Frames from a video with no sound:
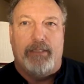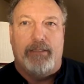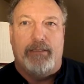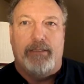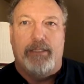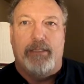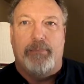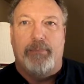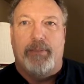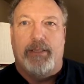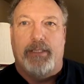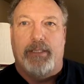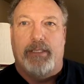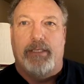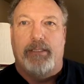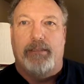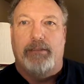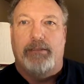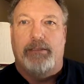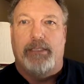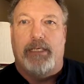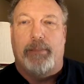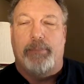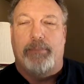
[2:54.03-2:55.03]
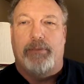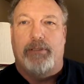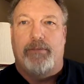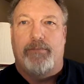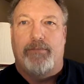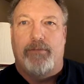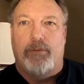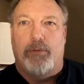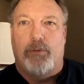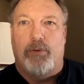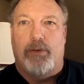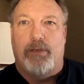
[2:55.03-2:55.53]
Timothy chapter
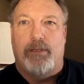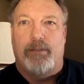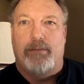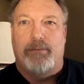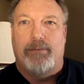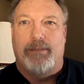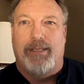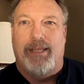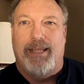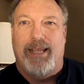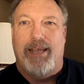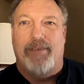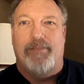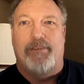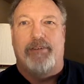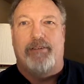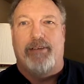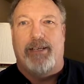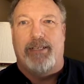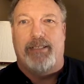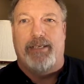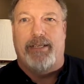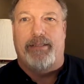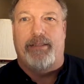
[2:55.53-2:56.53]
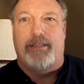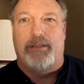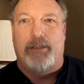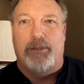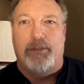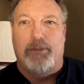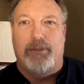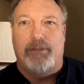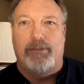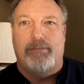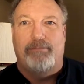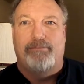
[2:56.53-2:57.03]
4. Have a great day in the
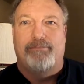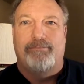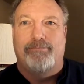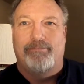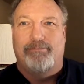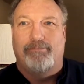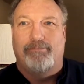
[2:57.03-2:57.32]
Lord.